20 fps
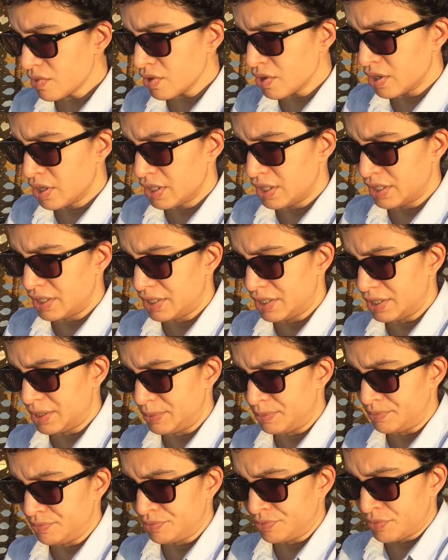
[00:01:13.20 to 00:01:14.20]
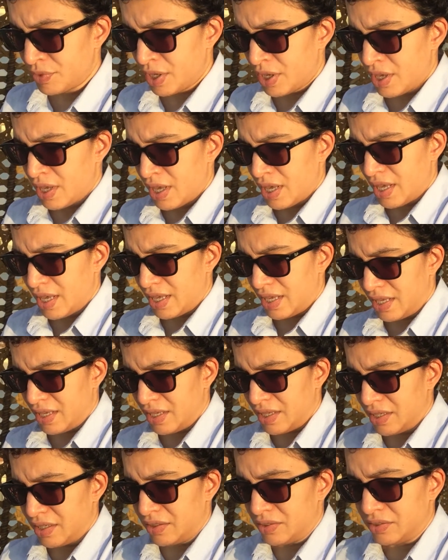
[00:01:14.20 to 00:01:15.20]

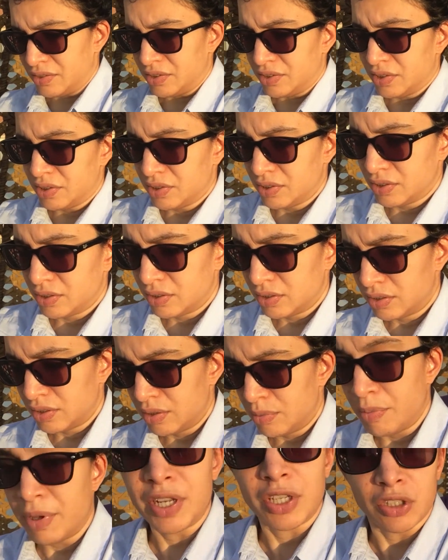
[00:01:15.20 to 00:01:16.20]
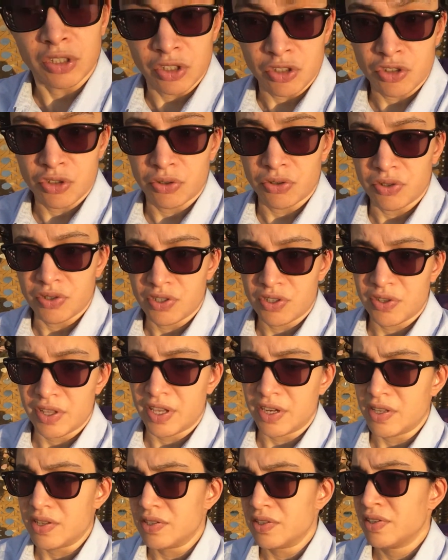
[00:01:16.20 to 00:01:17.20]
and medical insurance, that
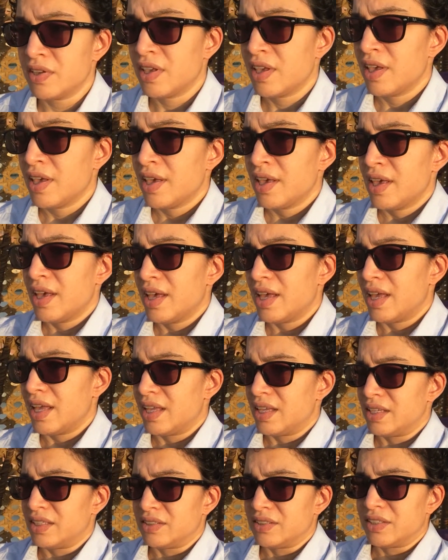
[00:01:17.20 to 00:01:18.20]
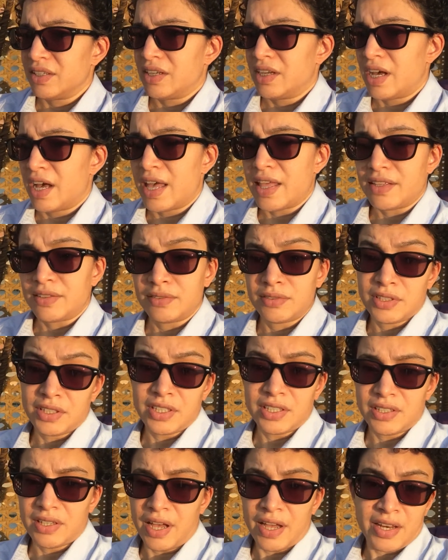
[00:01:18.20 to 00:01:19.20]
is. And I
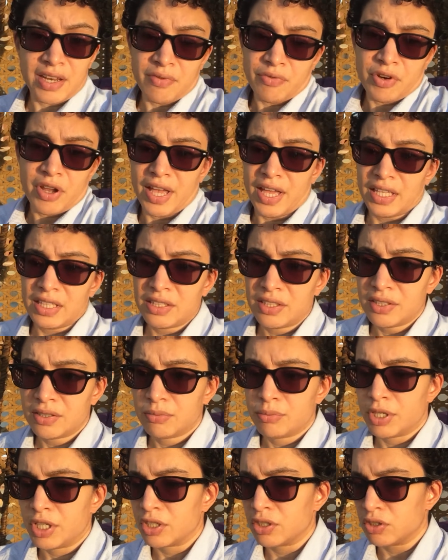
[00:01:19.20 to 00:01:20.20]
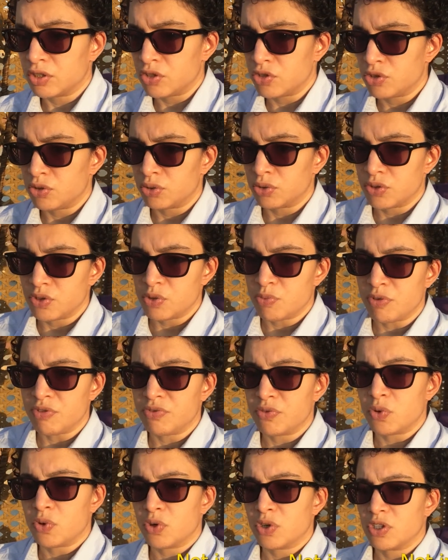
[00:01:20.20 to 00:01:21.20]
never had medical insurance
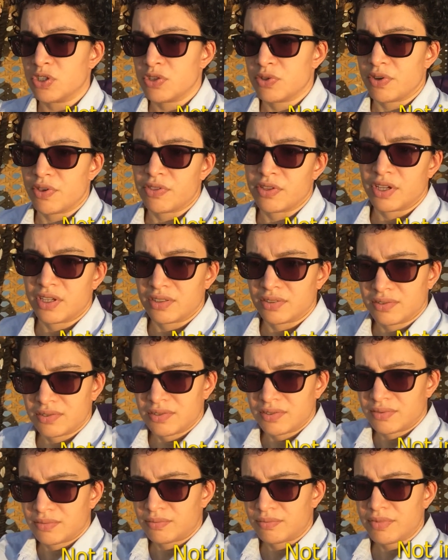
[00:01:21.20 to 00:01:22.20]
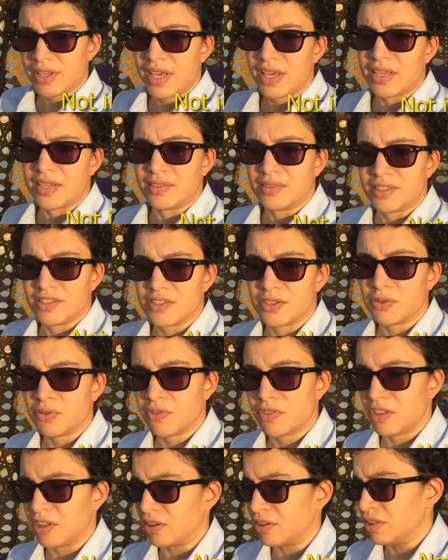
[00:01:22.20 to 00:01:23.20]
before, so I thought, yay, that's a good
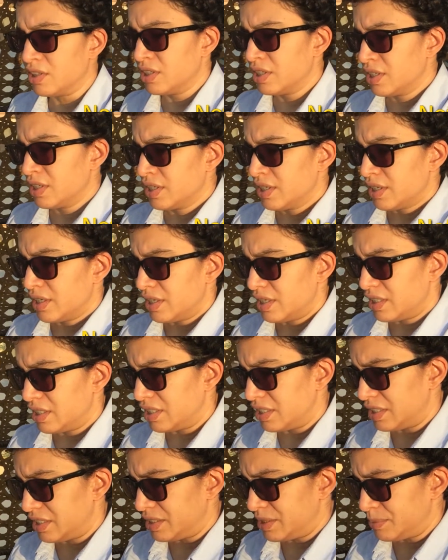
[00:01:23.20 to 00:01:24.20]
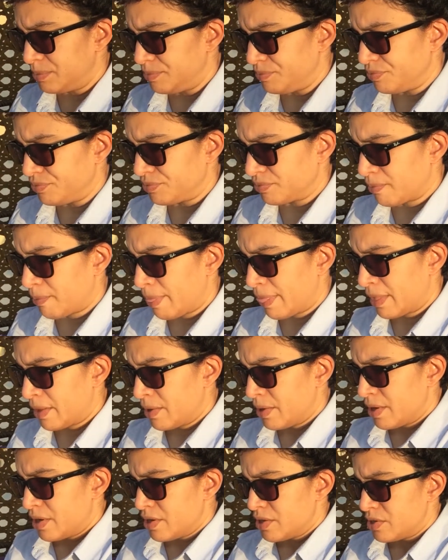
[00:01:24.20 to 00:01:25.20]
thing.
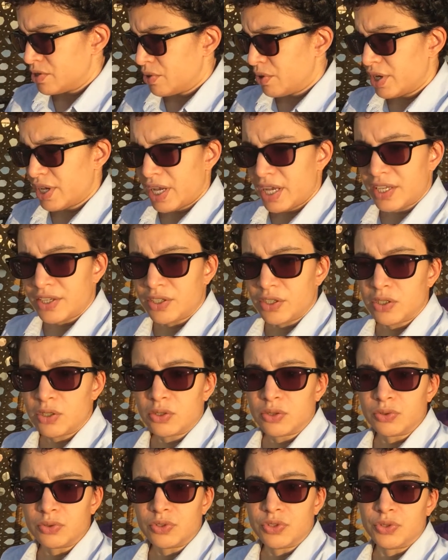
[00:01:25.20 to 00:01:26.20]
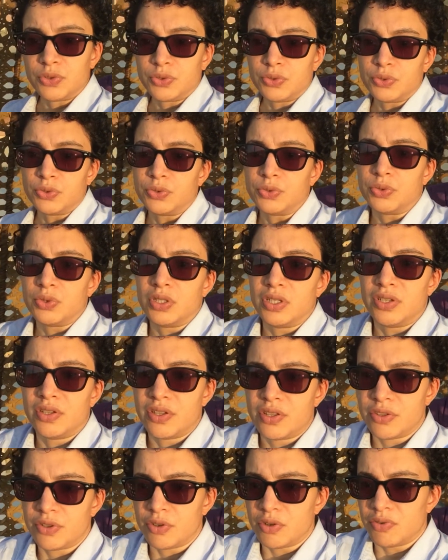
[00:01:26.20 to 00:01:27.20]
So I go to
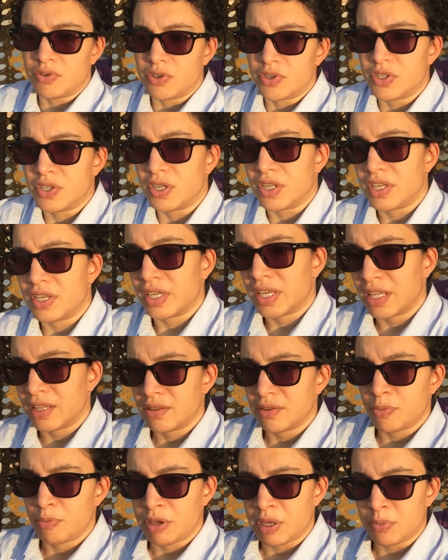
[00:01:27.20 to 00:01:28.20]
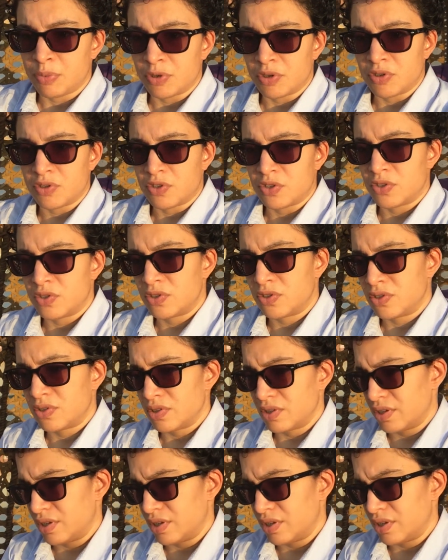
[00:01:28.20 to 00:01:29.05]
the university, I get the papers